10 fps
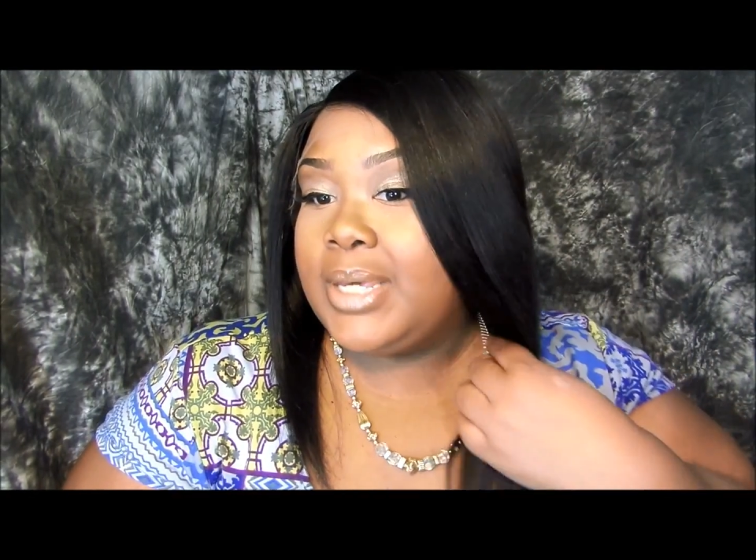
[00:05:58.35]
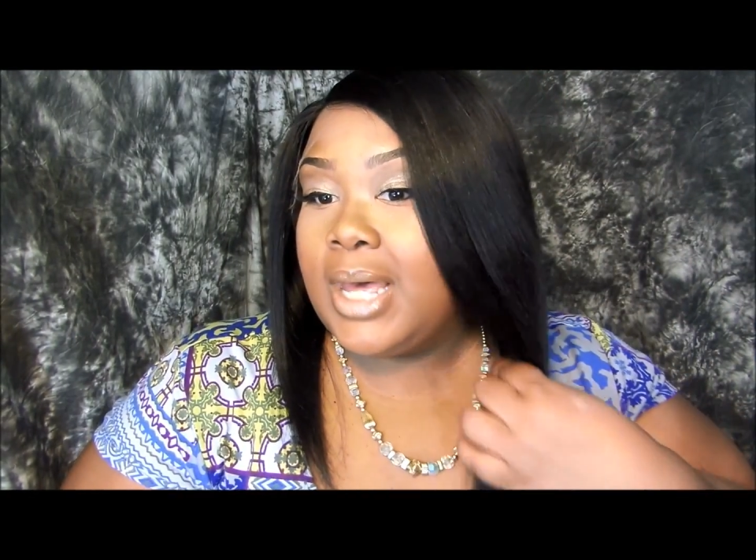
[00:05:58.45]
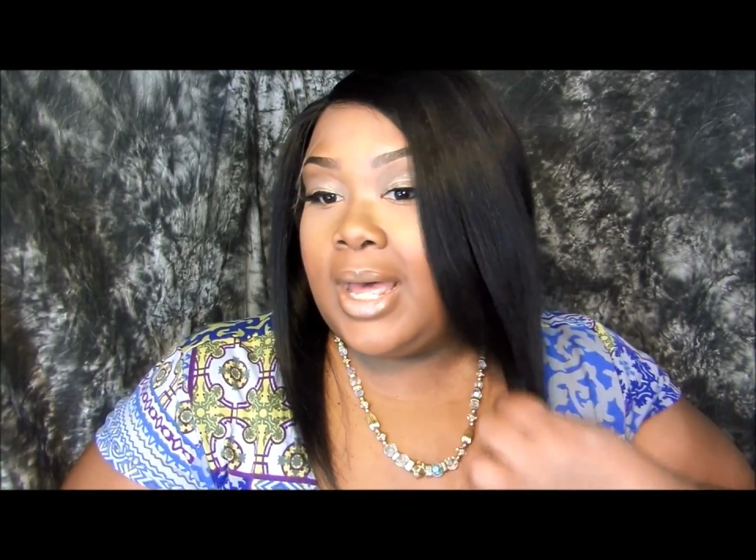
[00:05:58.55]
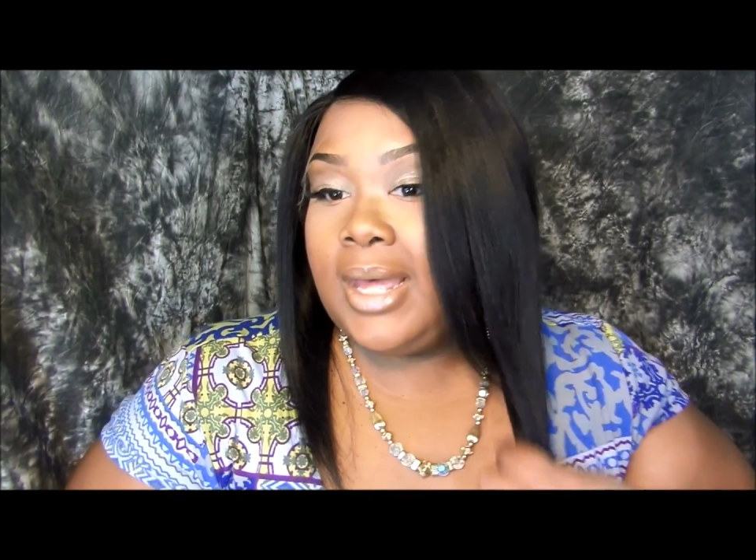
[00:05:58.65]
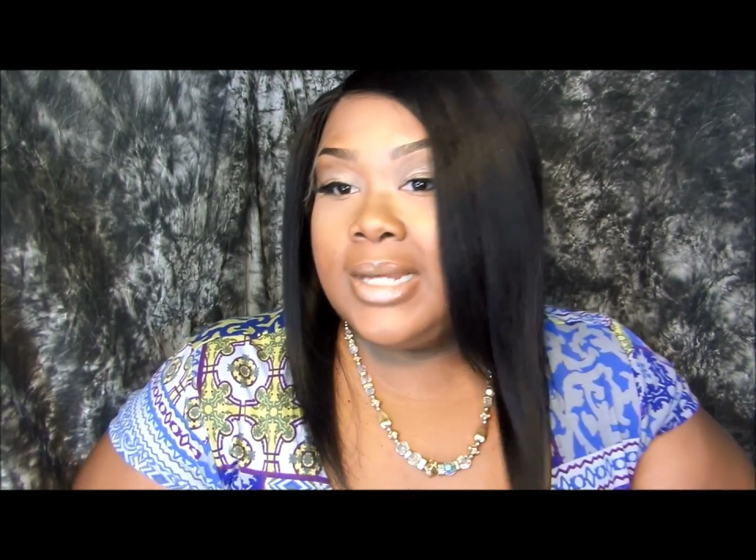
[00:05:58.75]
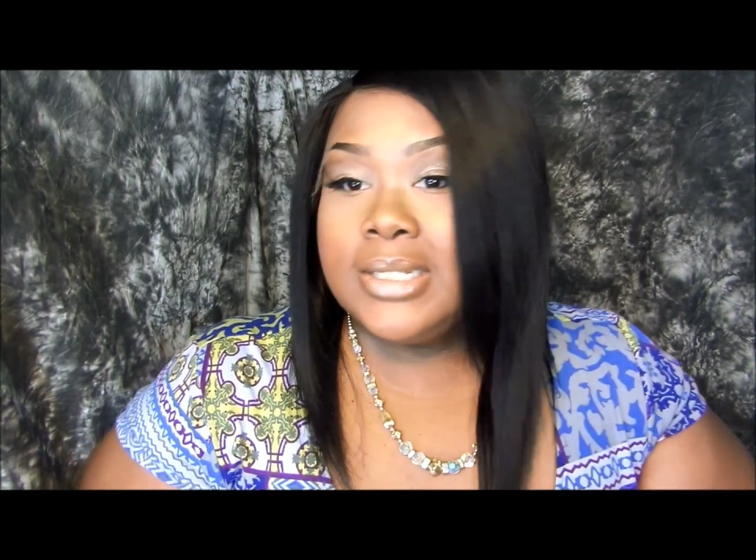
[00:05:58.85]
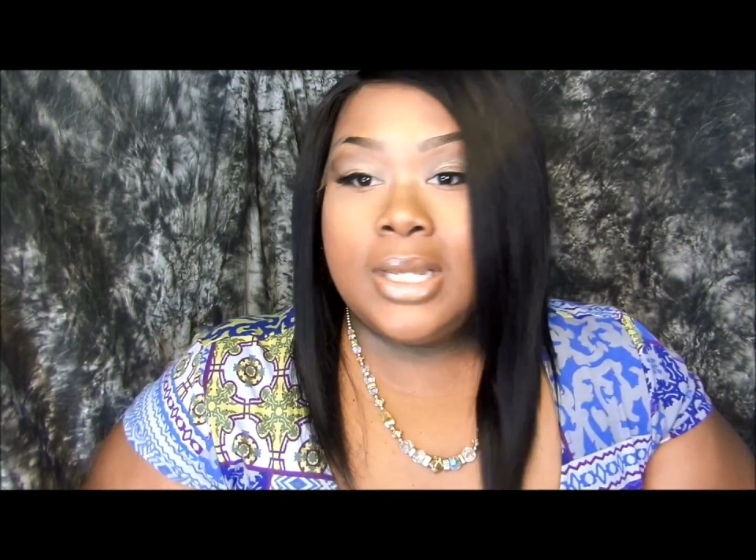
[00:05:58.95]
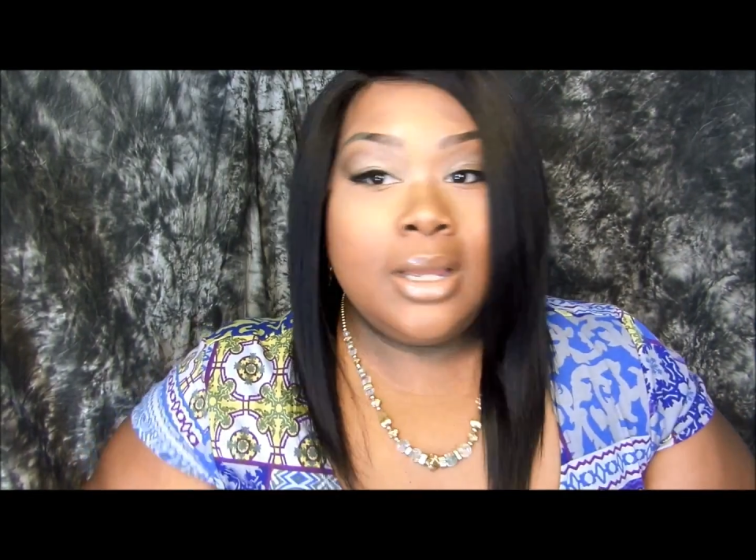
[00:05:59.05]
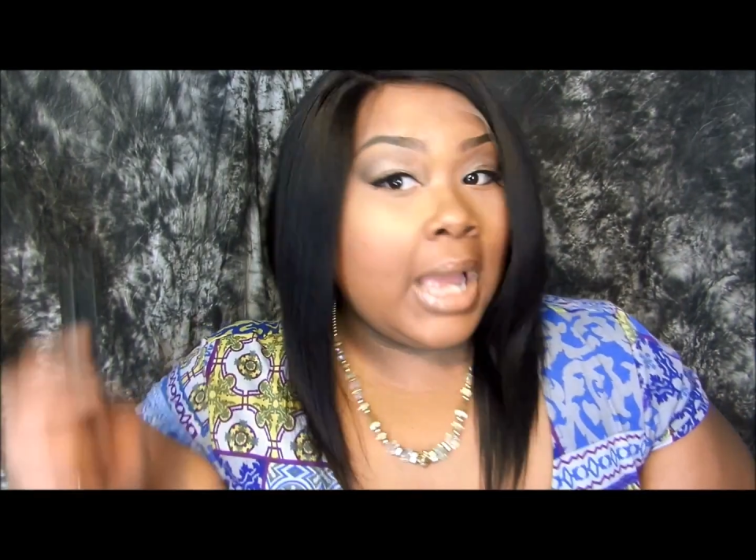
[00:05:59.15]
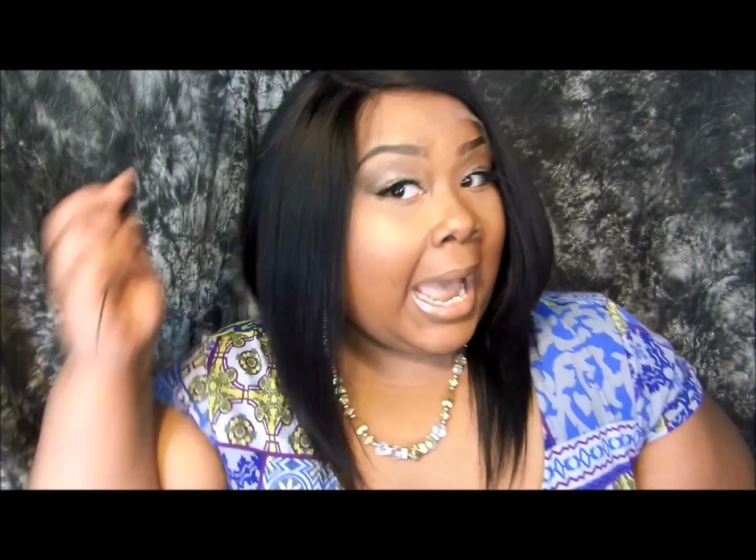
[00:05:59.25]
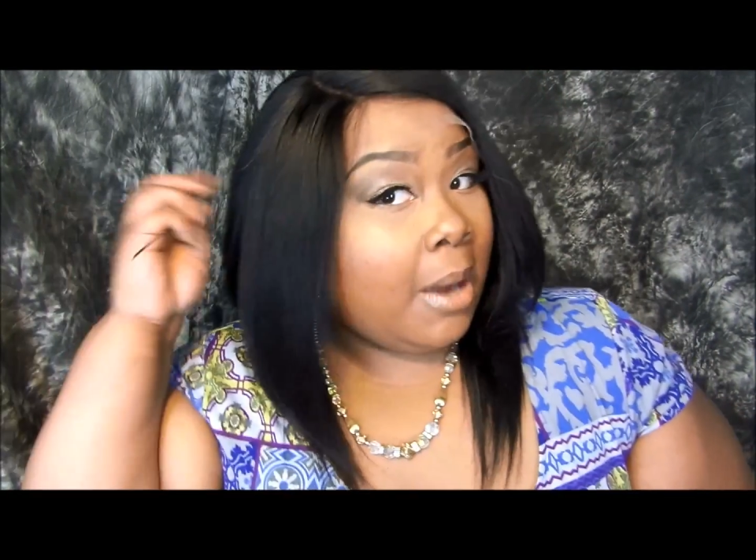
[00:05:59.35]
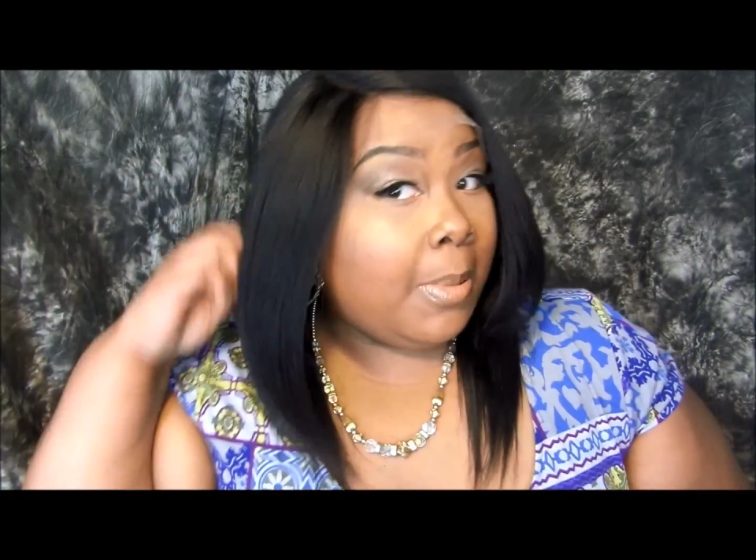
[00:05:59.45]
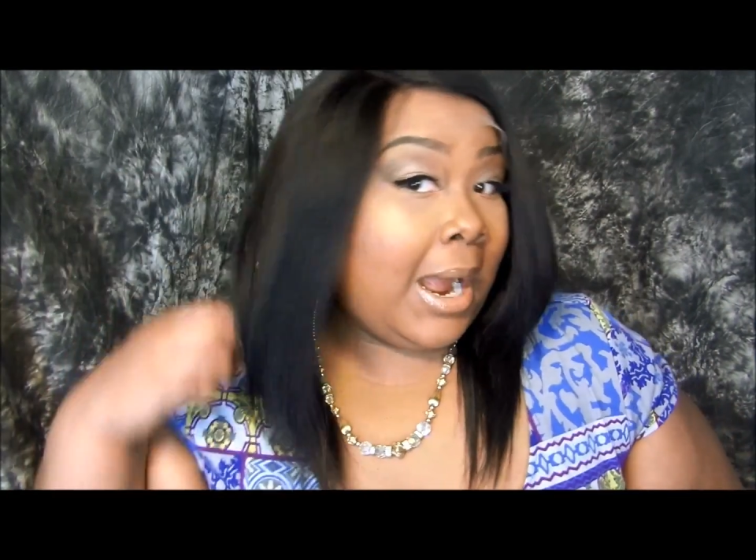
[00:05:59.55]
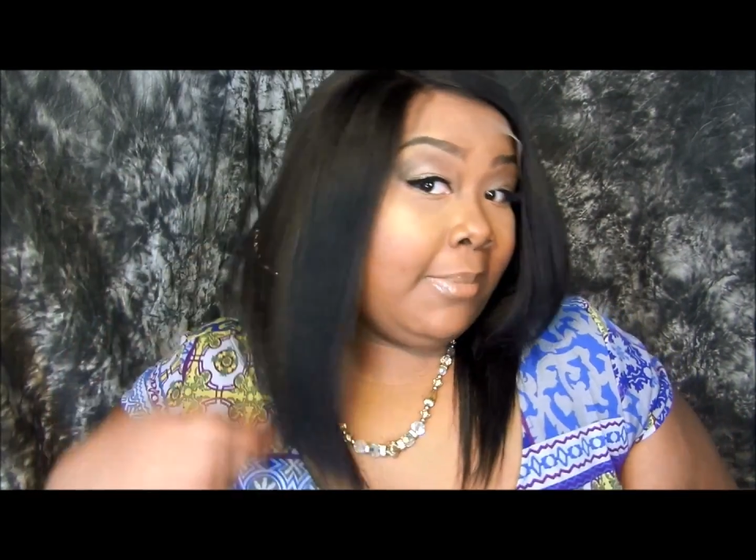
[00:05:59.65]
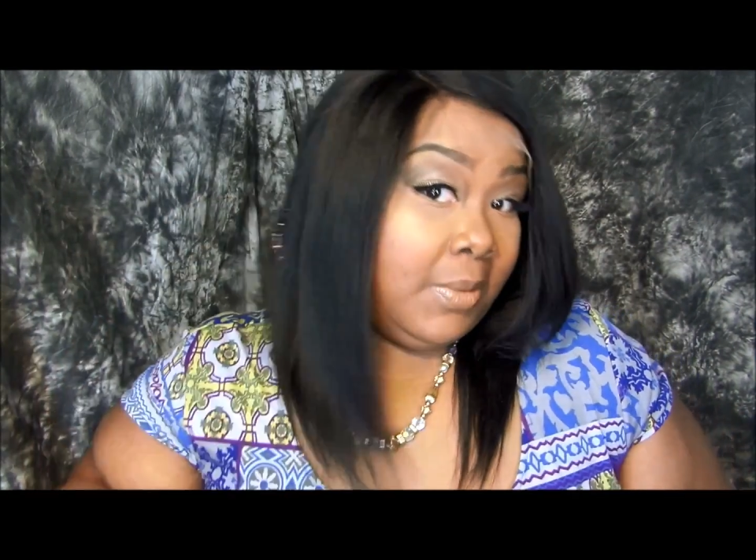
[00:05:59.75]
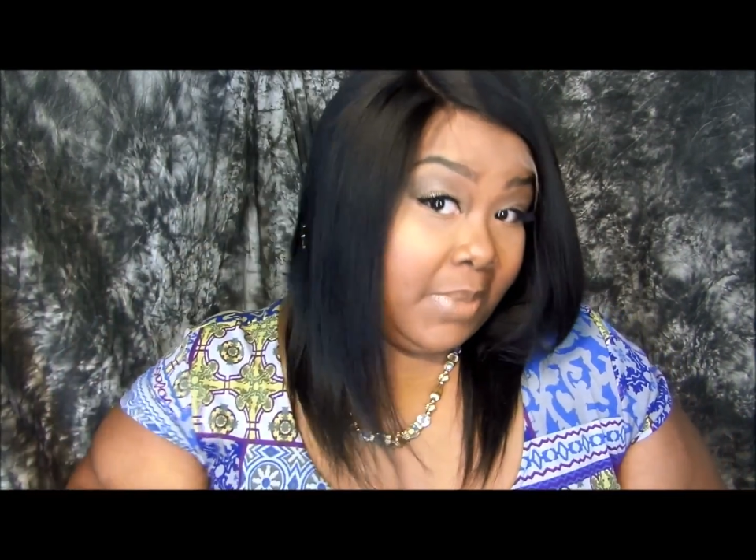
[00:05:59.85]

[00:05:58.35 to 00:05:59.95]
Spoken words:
because I'll probably